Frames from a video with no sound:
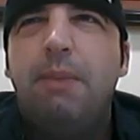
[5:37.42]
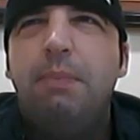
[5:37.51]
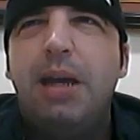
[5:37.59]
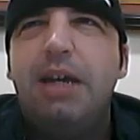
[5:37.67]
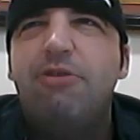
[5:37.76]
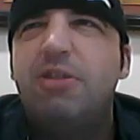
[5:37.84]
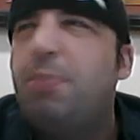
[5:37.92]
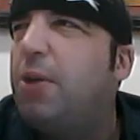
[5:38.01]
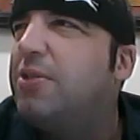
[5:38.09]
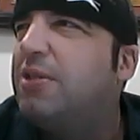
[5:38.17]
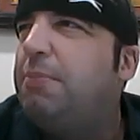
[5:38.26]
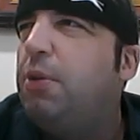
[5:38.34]
Be
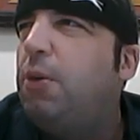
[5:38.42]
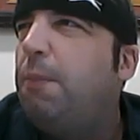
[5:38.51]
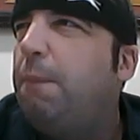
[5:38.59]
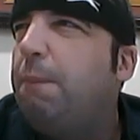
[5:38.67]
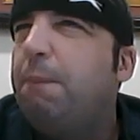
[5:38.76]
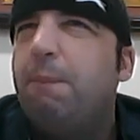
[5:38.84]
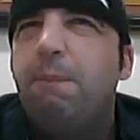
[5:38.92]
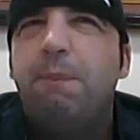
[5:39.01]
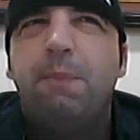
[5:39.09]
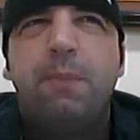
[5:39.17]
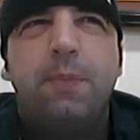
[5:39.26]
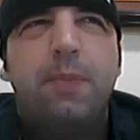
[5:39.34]
responsible.
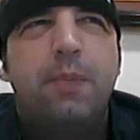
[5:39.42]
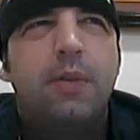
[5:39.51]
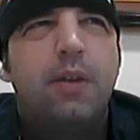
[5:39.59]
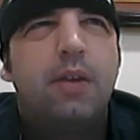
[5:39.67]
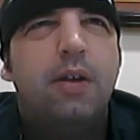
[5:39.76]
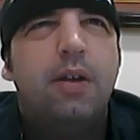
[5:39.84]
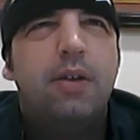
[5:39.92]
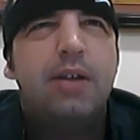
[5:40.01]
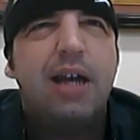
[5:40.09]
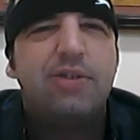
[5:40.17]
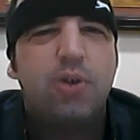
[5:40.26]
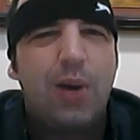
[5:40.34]

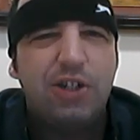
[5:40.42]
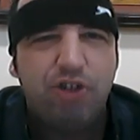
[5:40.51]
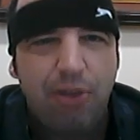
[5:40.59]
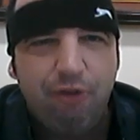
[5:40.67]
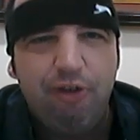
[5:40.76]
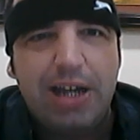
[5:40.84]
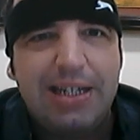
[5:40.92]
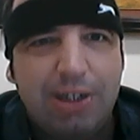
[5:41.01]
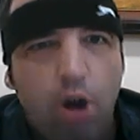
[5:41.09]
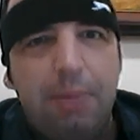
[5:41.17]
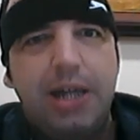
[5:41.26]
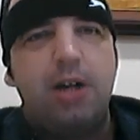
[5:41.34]
That's question three.
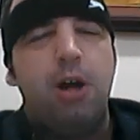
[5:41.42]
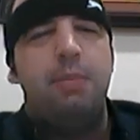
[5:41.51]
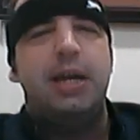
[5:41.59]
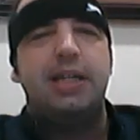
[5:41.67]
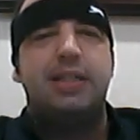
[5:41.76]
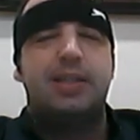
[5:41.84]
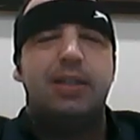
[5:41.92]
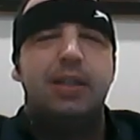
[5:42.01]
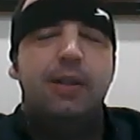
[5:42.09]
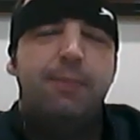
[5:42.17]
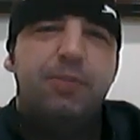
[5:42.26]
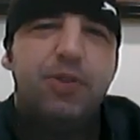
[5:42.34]
Dominic
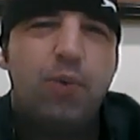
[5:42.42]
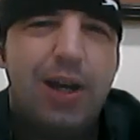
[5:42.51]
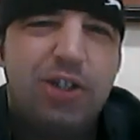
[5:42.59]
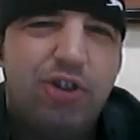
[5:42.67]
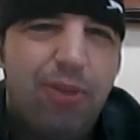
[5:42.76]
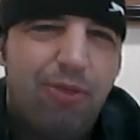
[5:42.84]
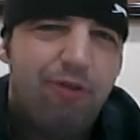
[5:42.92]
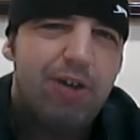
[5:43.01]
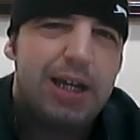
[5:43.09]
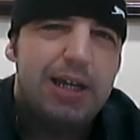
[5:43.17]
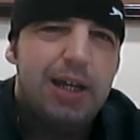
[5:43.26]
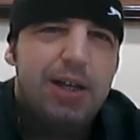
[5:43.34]
Cummings. It's question
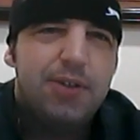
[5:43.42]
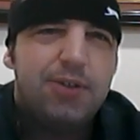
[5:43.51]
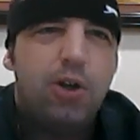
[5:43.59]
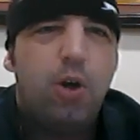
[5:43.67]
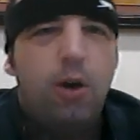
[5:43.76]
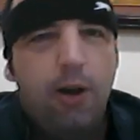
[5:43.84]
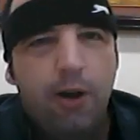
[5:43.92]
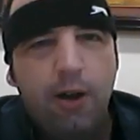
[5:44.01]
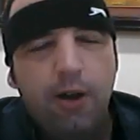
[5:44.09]
three. So,